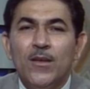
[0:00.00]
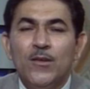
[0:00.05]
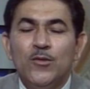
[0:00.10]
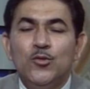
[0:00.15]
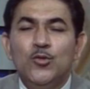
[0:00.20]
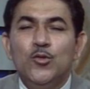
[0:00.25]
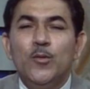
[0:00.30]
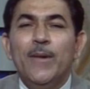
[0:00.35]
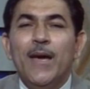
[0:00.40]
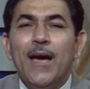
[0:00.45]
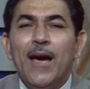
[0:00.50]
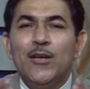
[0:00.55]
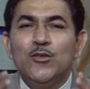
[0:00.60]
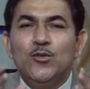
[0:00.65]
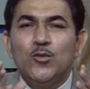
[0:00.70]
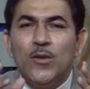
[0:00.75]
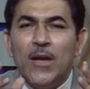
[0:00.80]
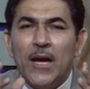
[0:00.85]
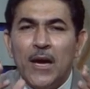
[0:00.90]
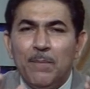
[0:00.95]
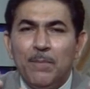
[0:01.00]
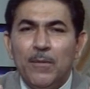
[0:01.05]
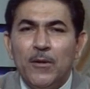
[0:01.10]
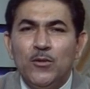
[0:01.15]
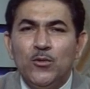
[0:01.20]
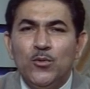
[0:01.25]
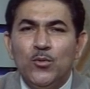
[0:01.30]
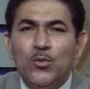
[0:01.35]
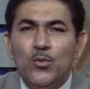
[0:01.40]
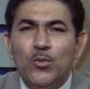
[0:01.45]
You may also
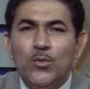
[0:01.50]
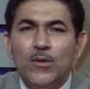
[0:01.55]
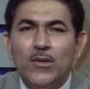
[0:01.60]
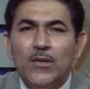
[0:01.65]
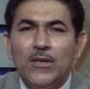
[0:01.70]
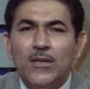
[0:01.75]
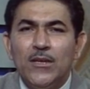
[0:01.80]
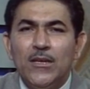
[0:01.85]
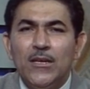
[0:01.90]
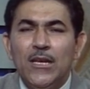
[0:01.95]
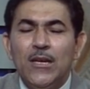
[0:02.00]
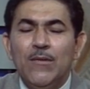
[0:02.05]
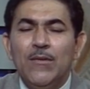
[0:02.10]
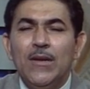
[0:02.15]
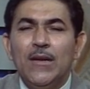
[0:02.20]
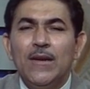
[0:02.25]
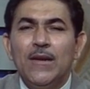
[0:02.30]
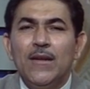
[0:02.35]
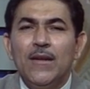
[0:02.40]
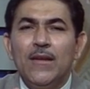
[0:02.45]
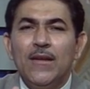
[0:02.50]
happen to even